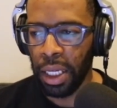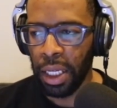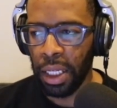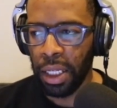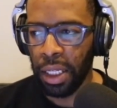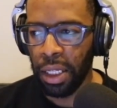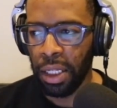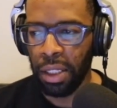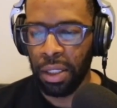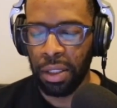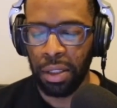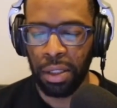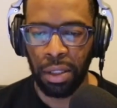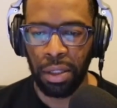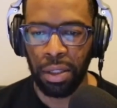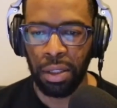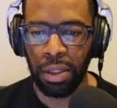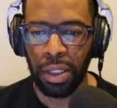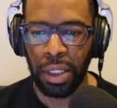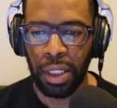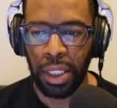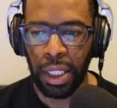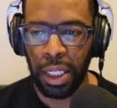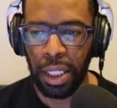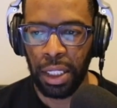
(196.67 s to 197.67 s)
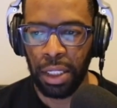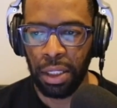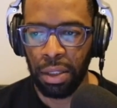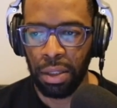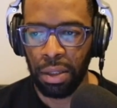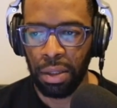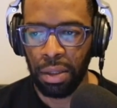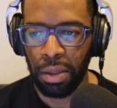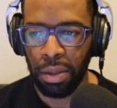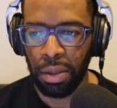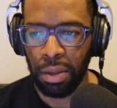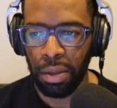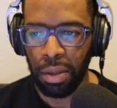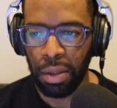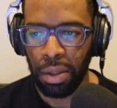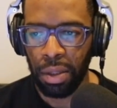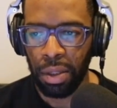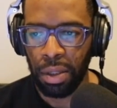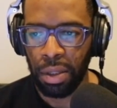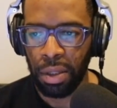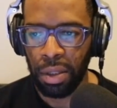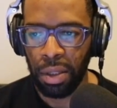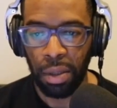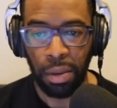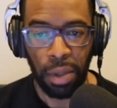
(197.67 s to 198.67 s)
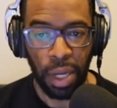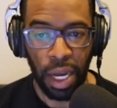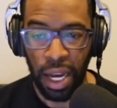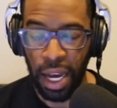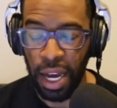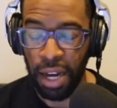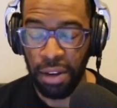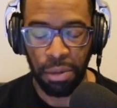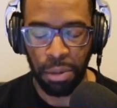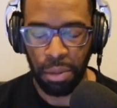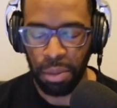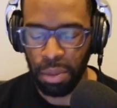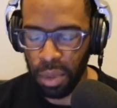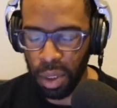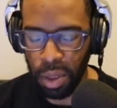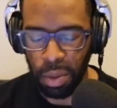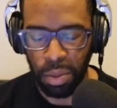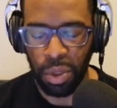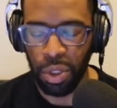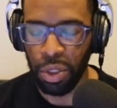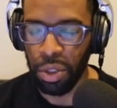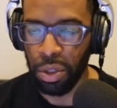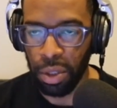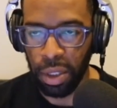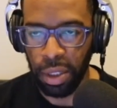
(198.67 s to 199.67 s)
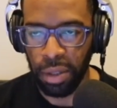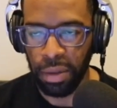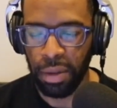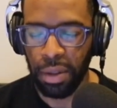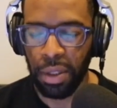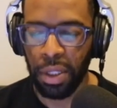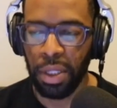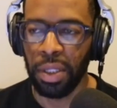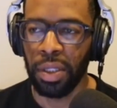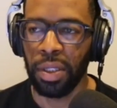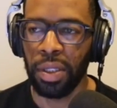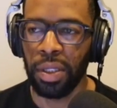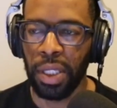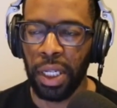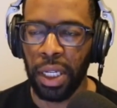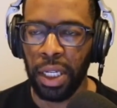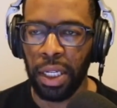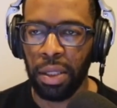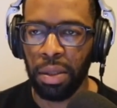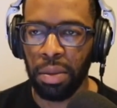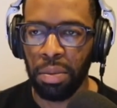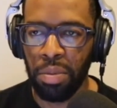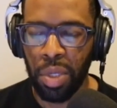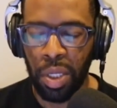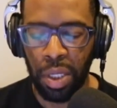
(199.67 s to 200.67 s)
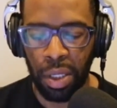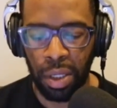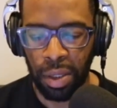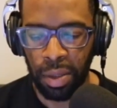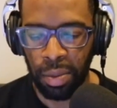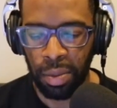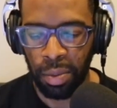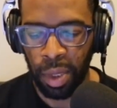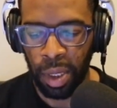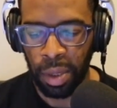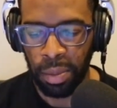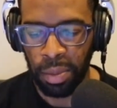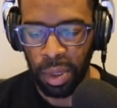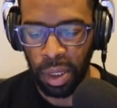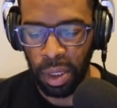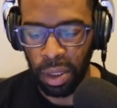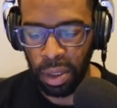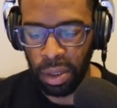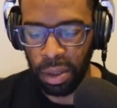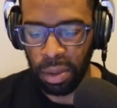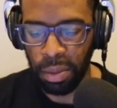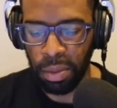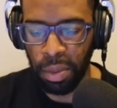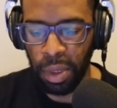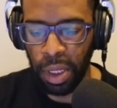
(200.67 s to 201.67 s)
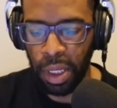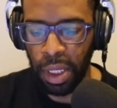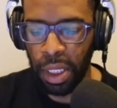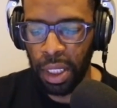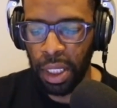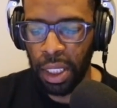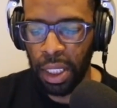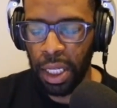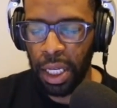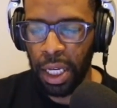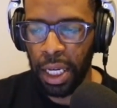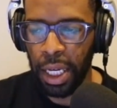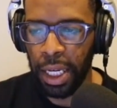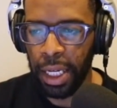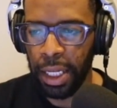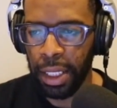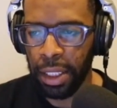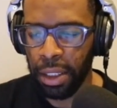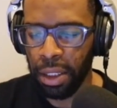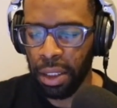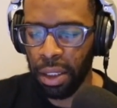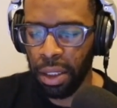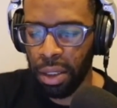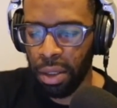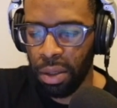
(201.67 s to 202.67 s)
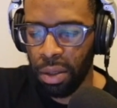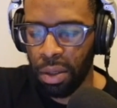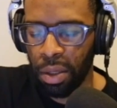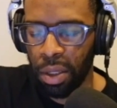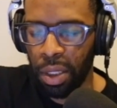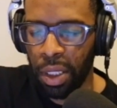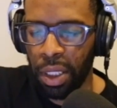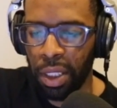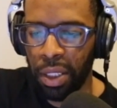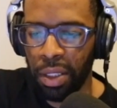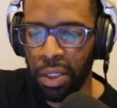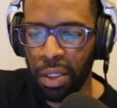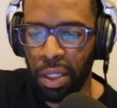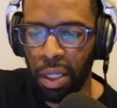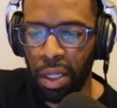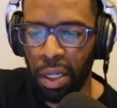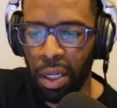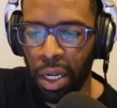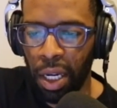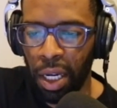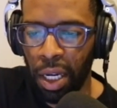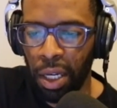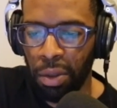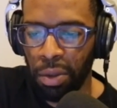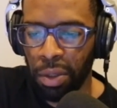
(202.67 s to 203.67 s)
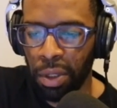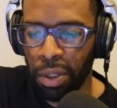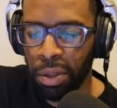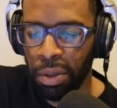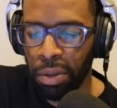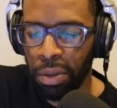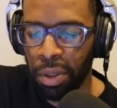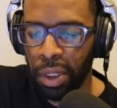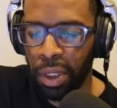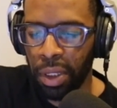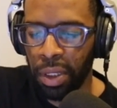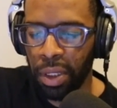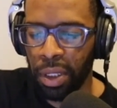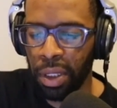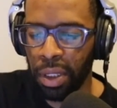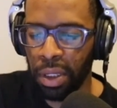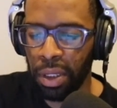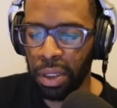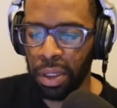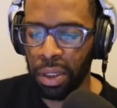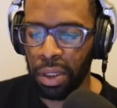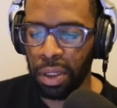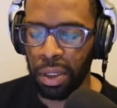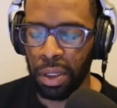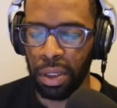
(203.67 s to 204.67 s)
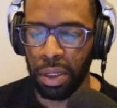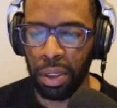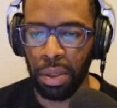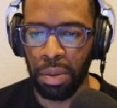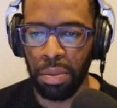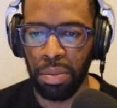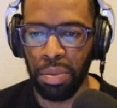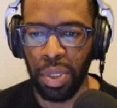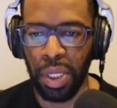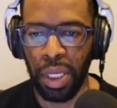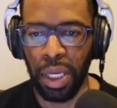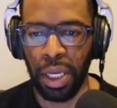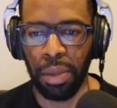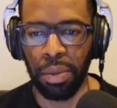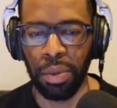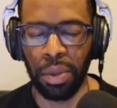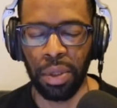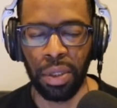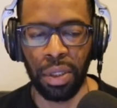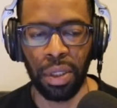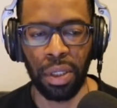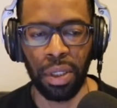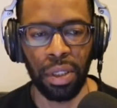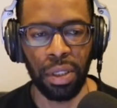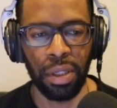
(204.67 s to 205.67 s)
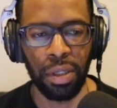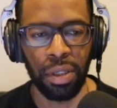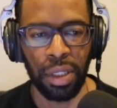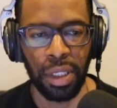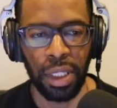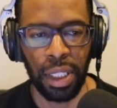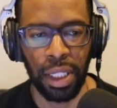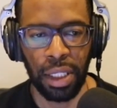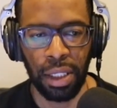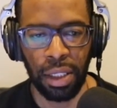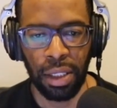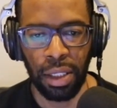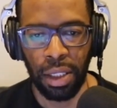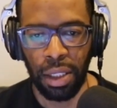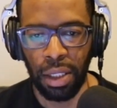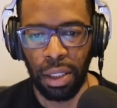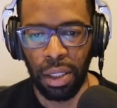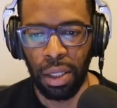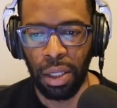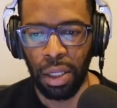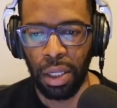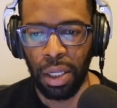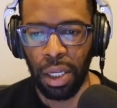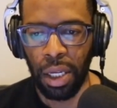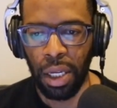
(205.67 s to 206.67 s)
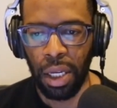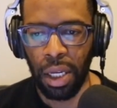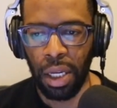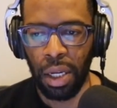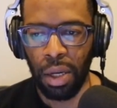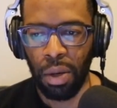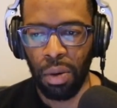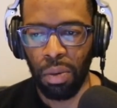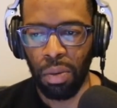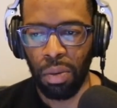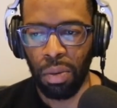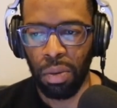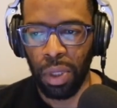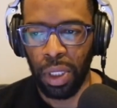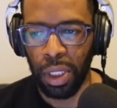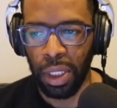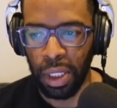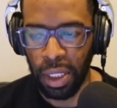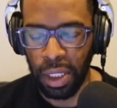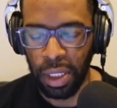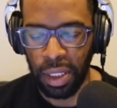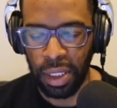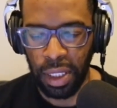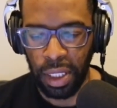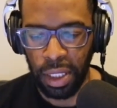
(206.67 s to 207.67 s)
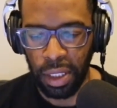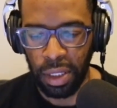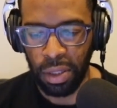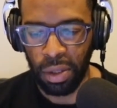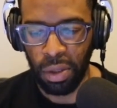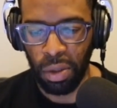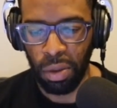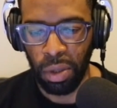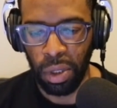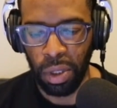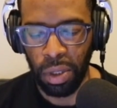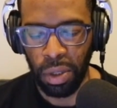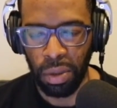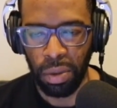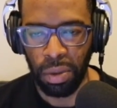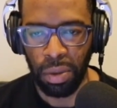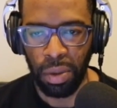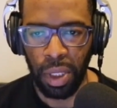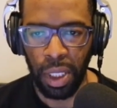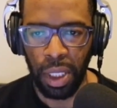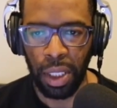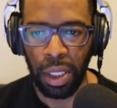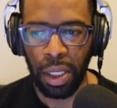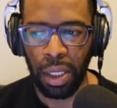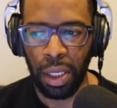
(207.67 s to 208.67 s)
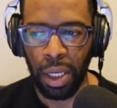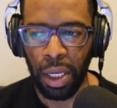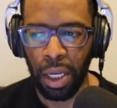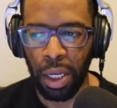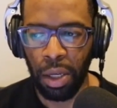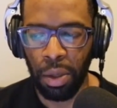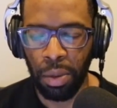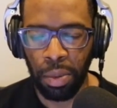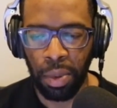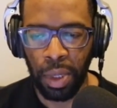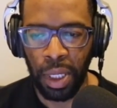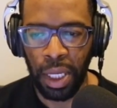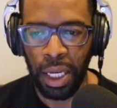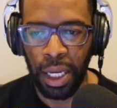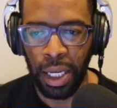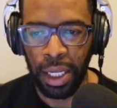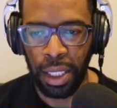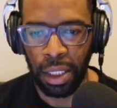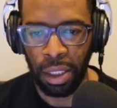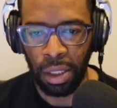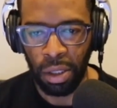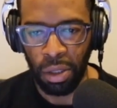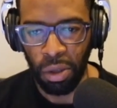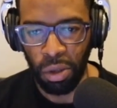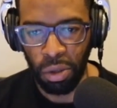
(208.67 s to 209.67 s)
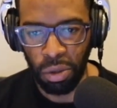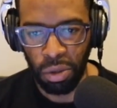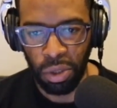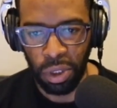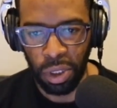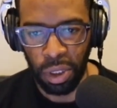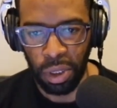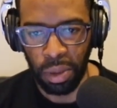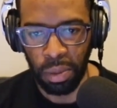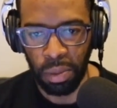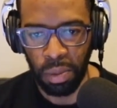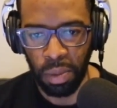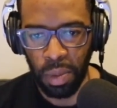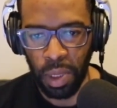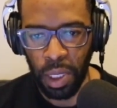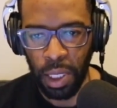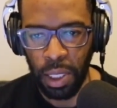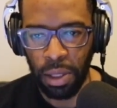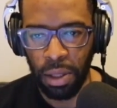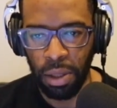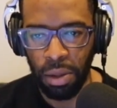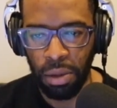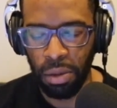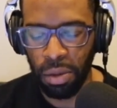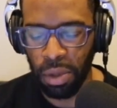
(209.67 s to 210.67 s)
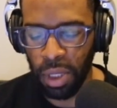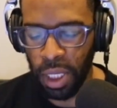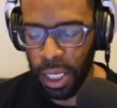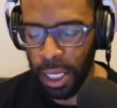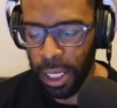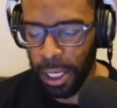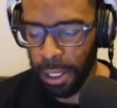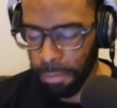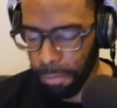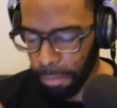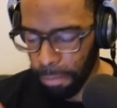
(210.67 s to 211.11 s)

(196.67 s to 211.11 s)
he doesn't understand half the majority of things that me and his mom tell him, and it's our duty to be able to understand what it is that he's going through and help guide and coach him through that.